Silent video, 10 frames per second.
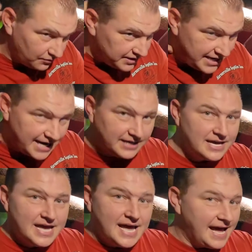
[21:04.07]
on the neck,
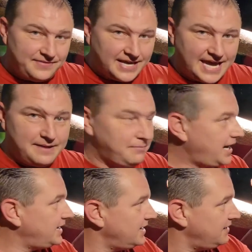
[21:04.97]
and they can't
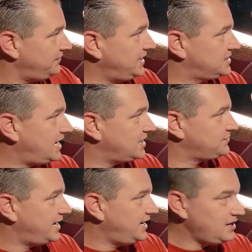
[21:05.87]
bite. These guys
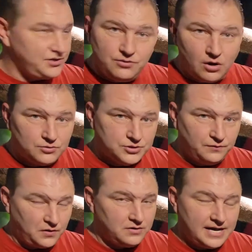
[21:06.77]
right here, you hold
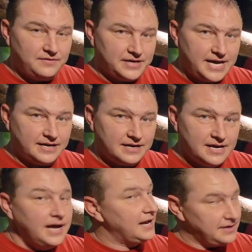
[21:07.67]
too far down the neck,
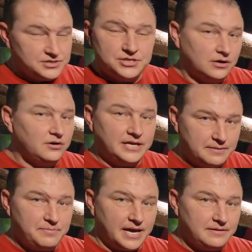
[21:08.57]
and they're still going to
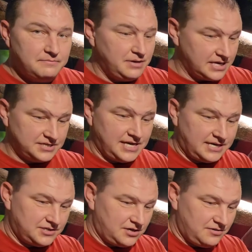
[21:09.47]
get bit because they
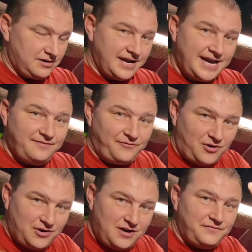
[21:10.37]
can turn their head
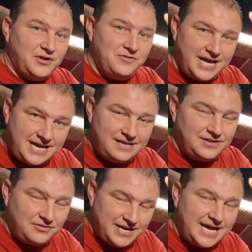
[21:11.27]
far enough. Their
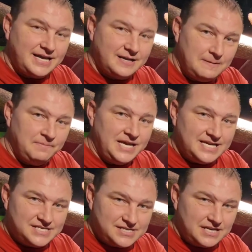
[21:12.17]
neck
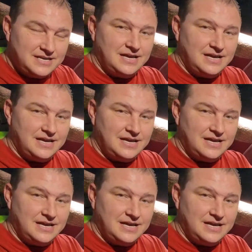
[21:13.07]
is